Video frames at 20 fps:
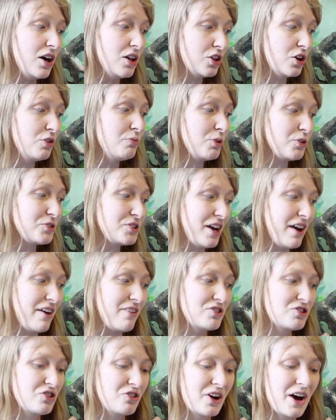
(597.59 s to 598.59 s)
a lot more
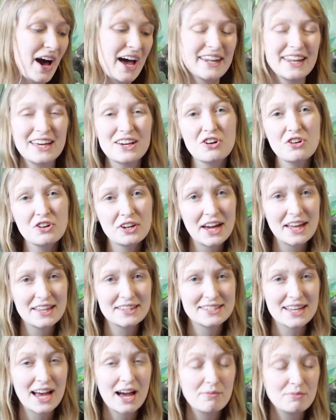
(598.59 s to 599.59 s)
territorial and they could
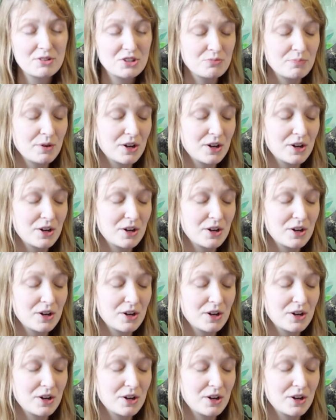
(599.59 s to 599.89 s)
get damaged